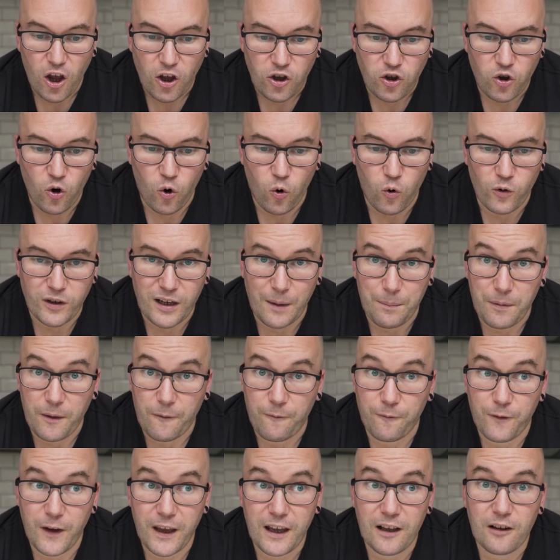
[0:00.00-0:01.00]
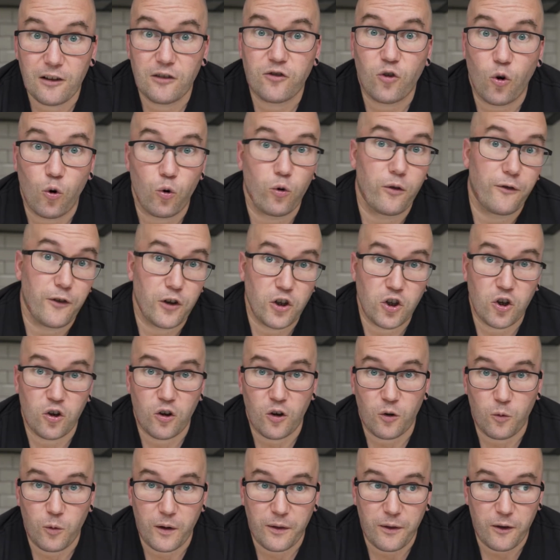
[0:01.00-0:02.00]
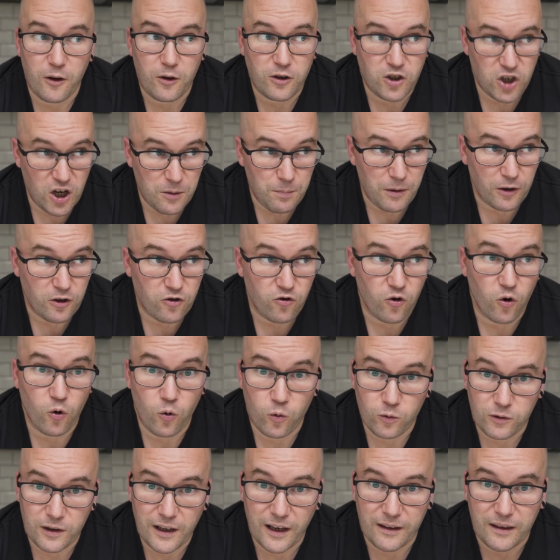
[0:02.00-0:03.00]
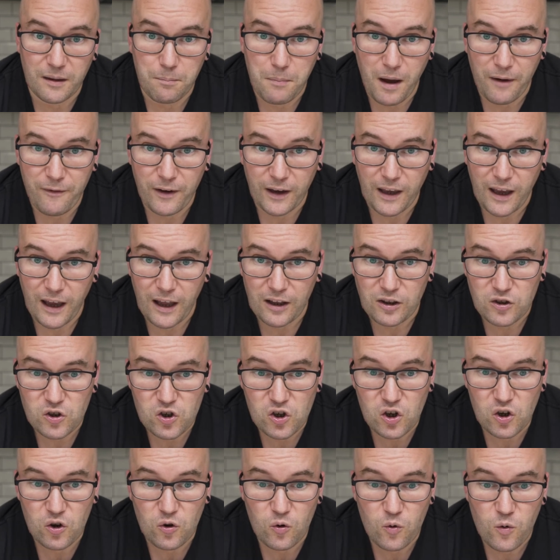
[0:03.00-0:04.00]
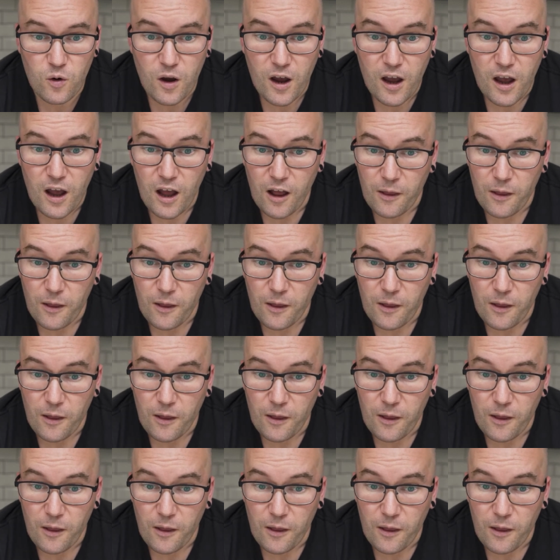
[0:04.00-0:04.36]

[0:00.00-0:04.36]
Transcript: your depth of field. Or if you're shooting with a cheaper drone like the Mavic Air 2,